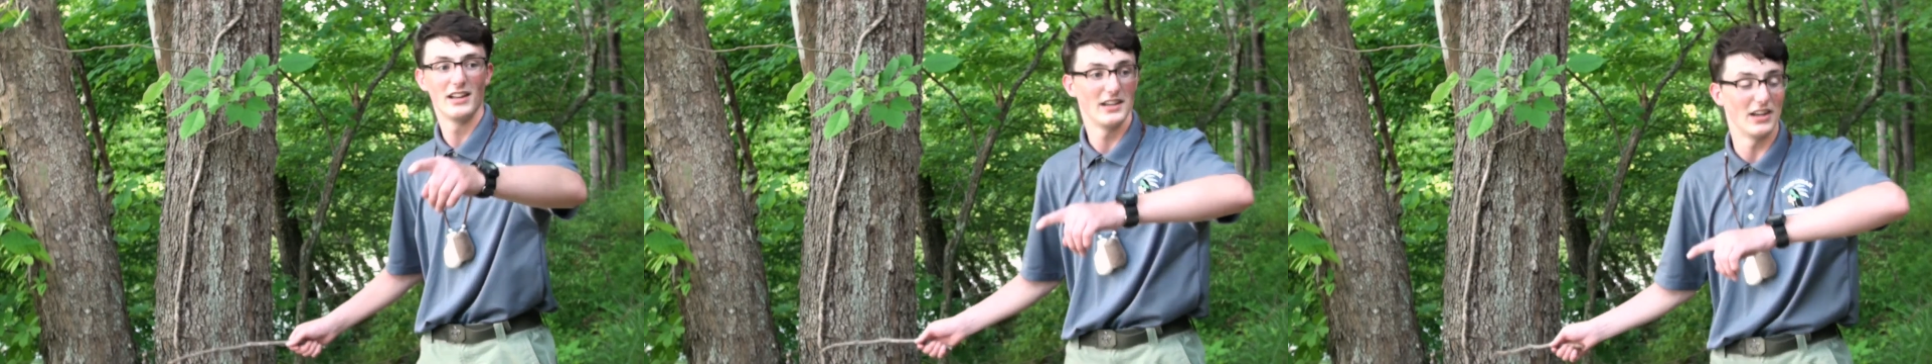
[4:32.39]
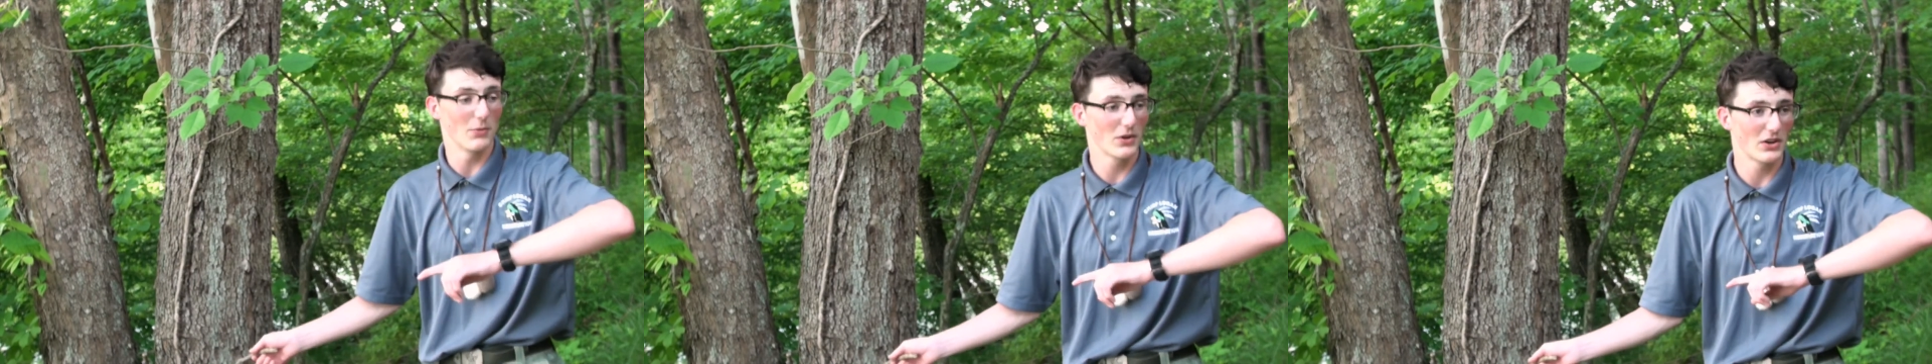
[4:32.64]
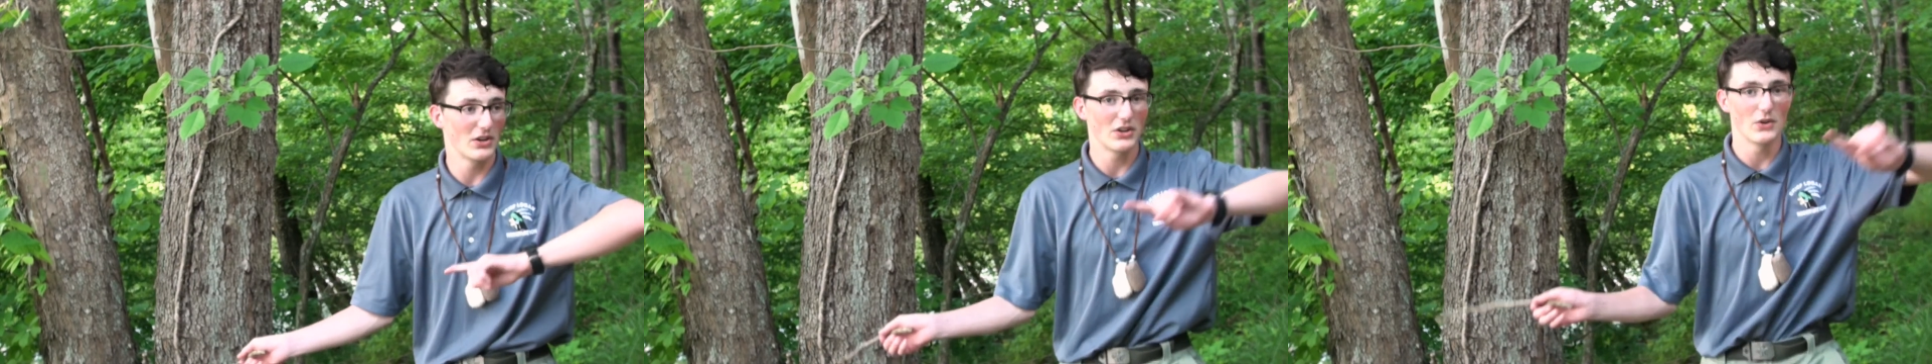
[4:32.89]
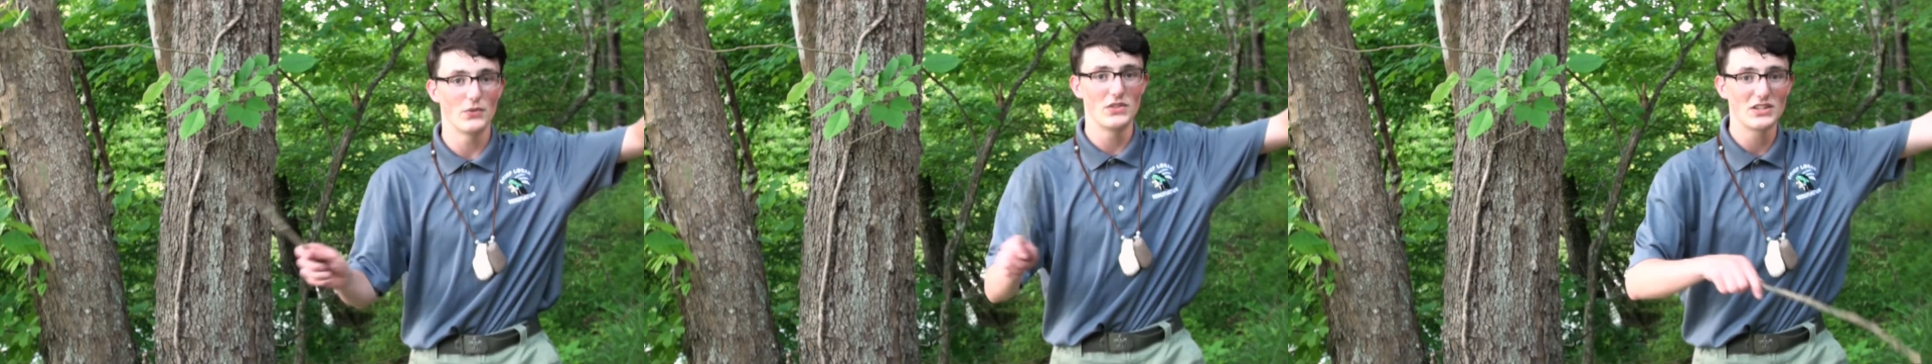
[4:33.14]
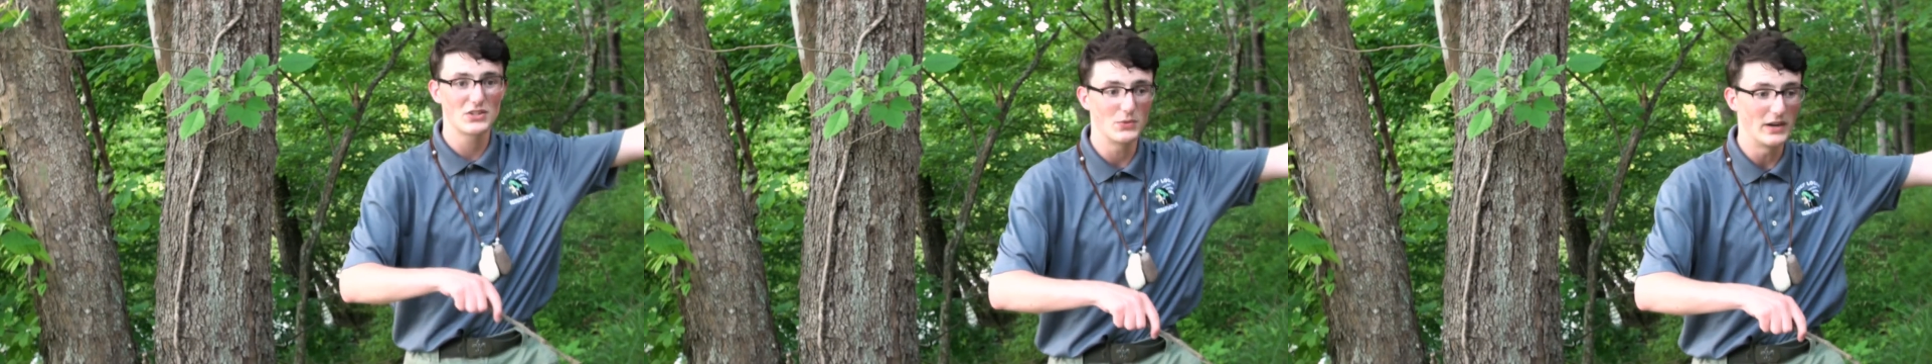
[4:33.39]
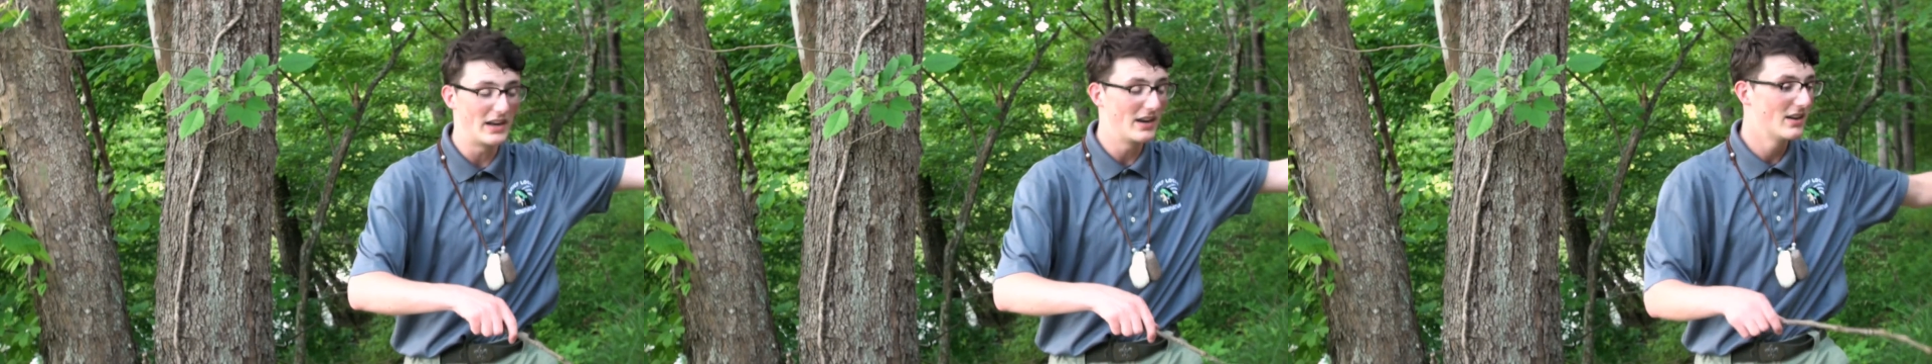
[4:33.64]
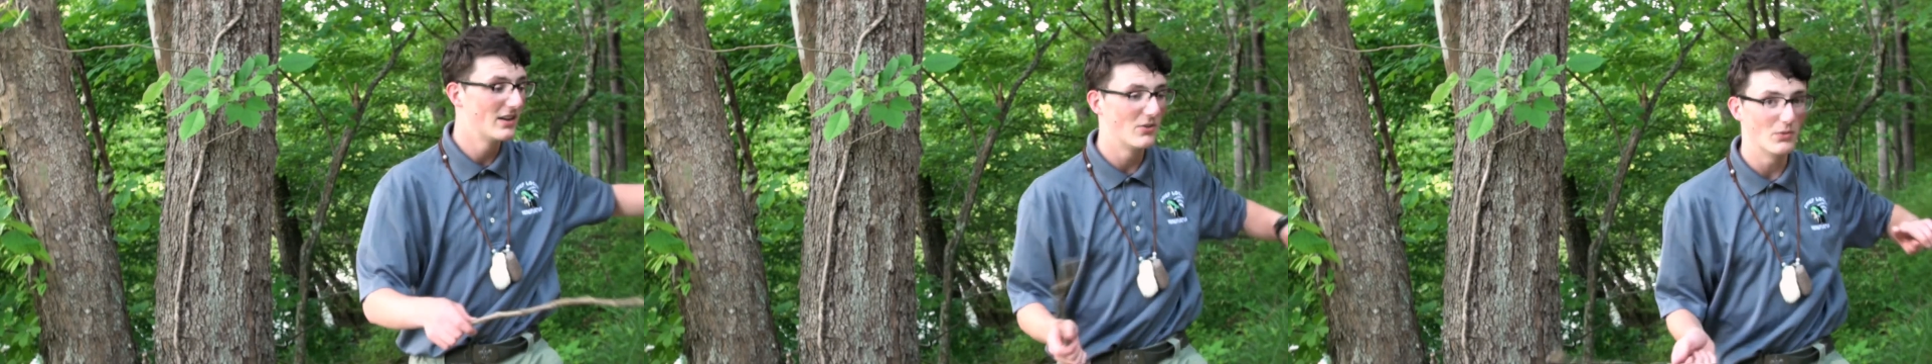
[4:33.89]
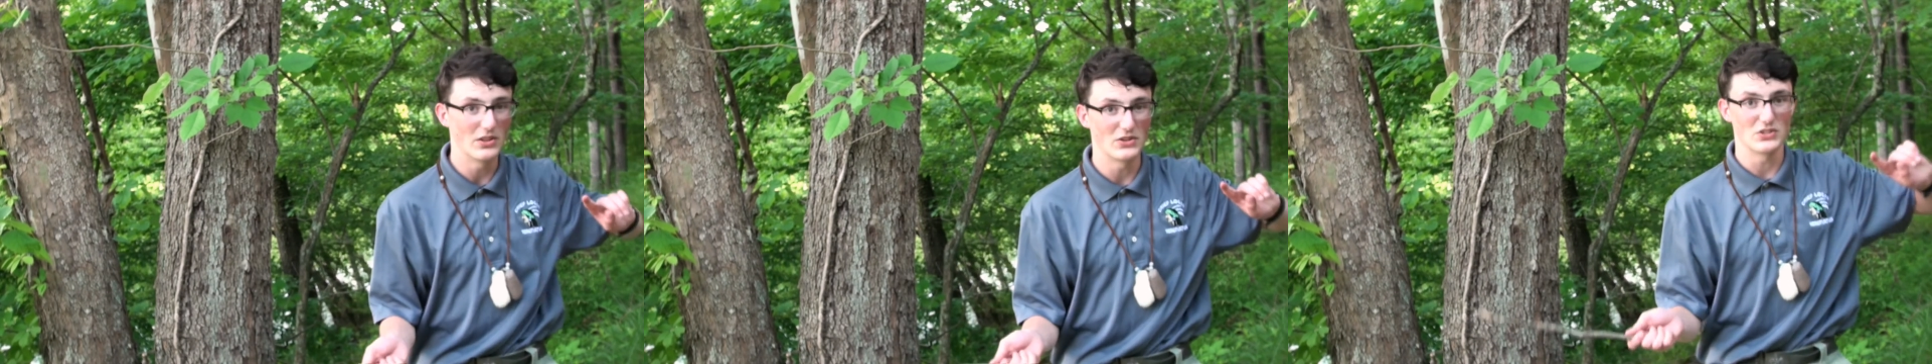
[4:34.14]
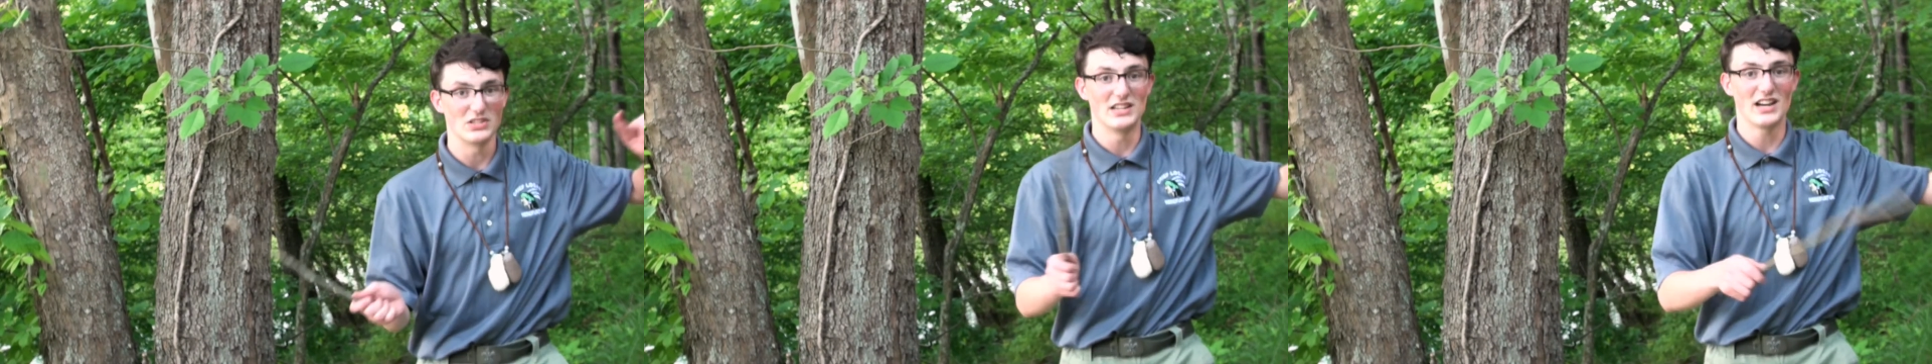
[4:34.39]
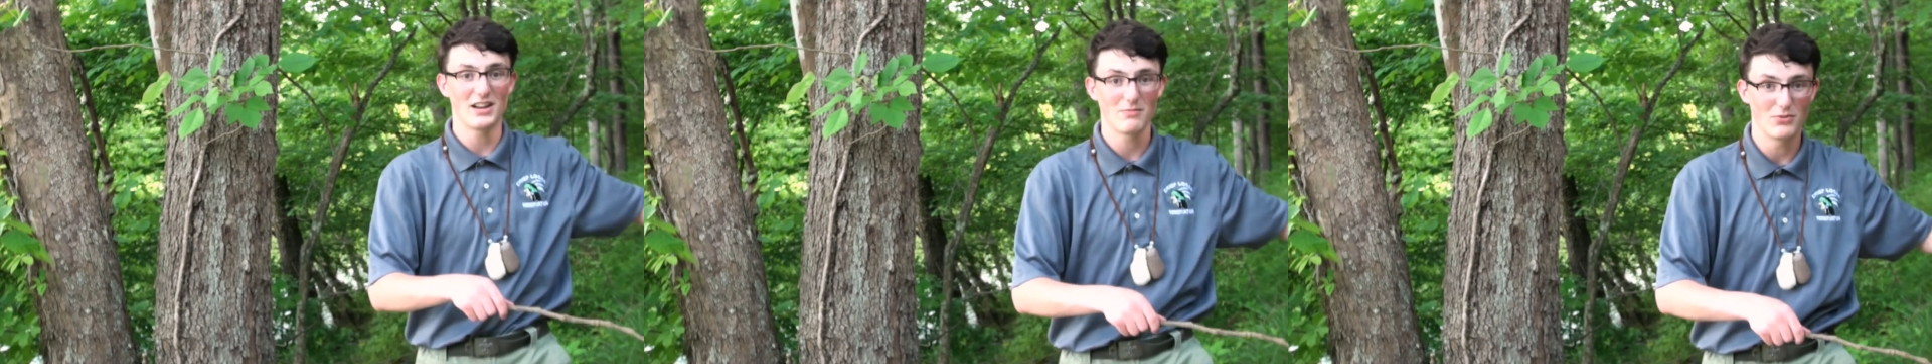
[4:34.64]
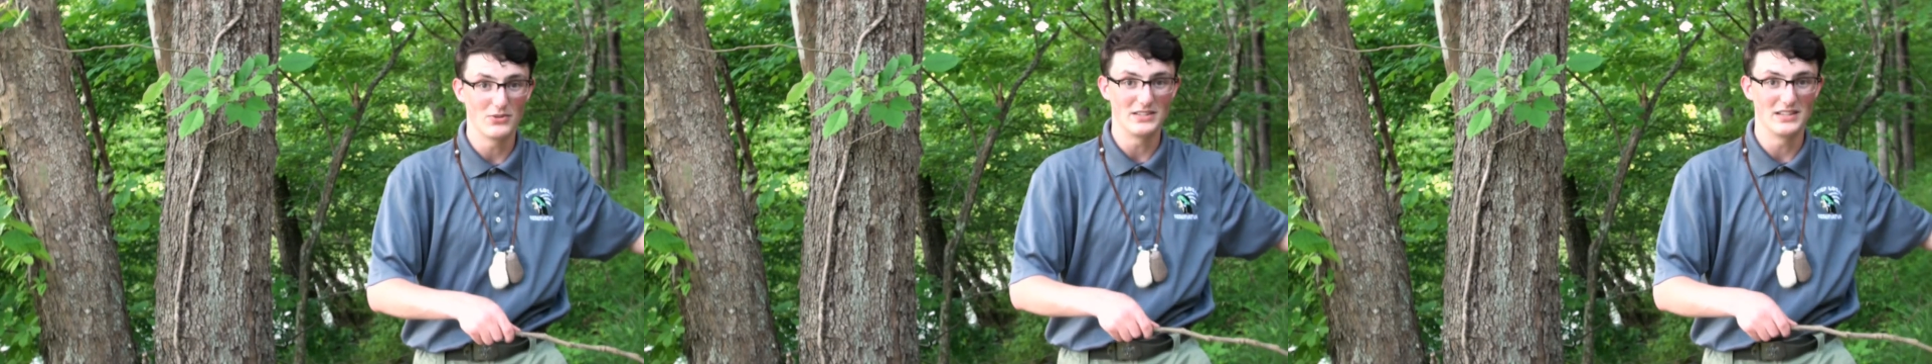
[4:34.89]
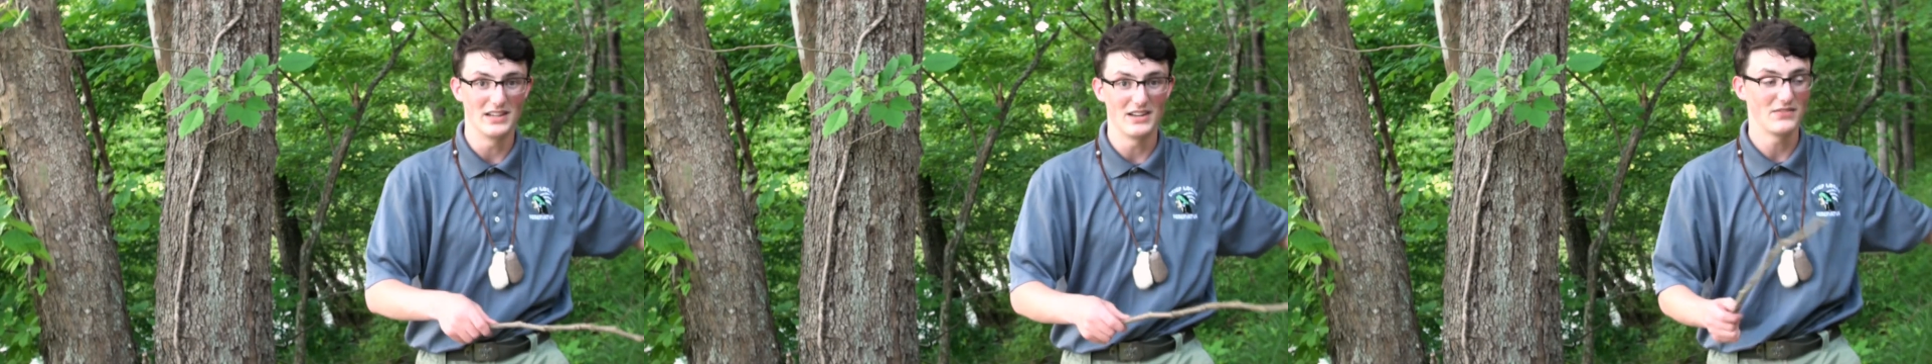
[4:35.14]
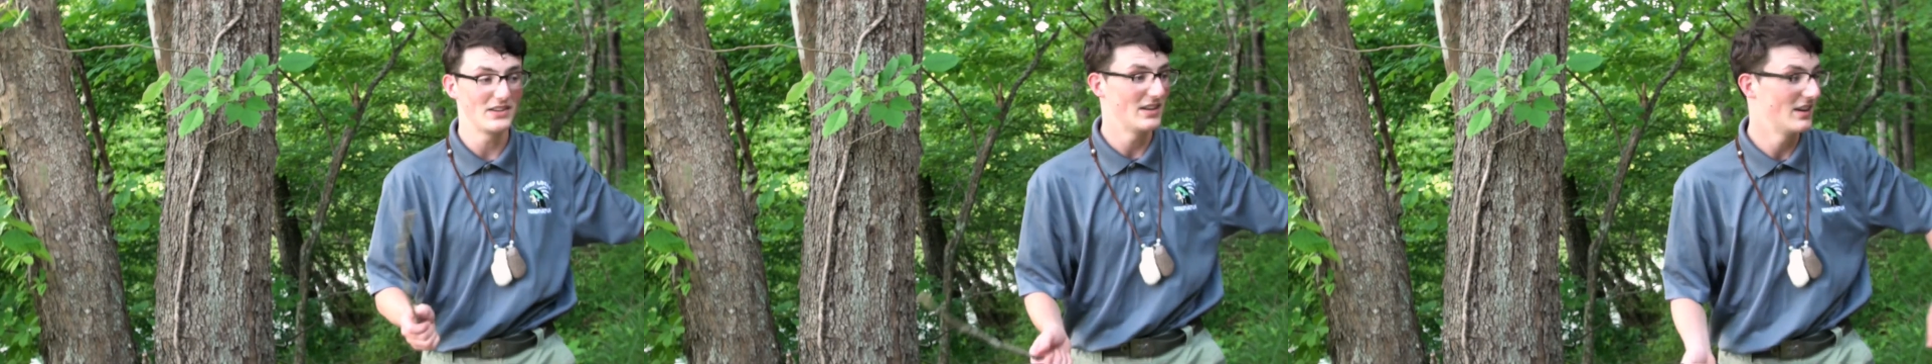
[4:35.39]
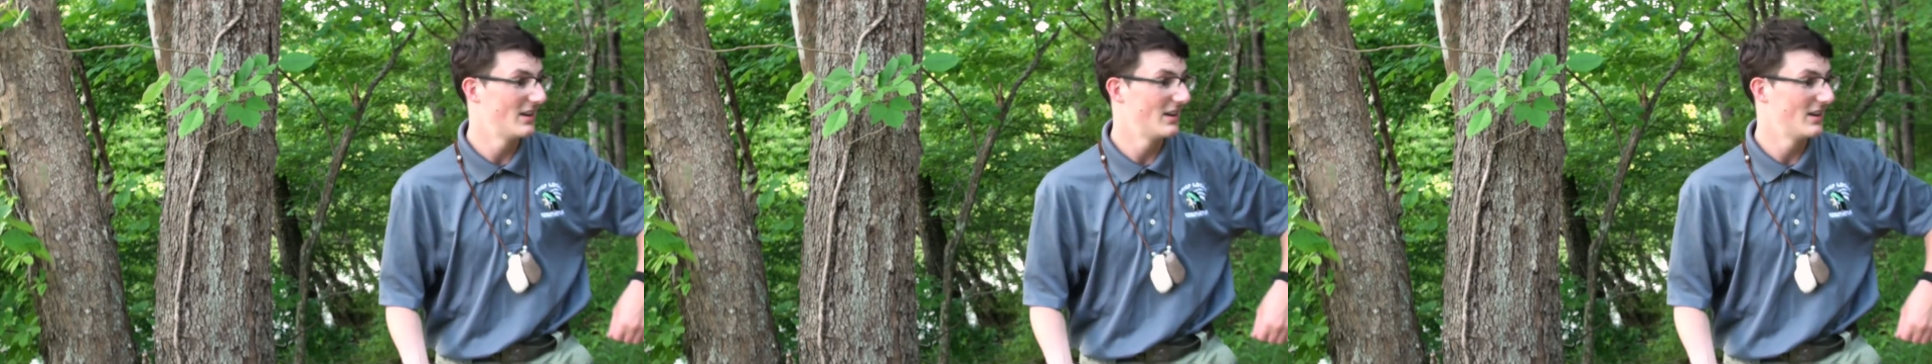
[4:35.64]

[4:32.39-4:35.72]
Now we're going to go this way where there's not poison ivy.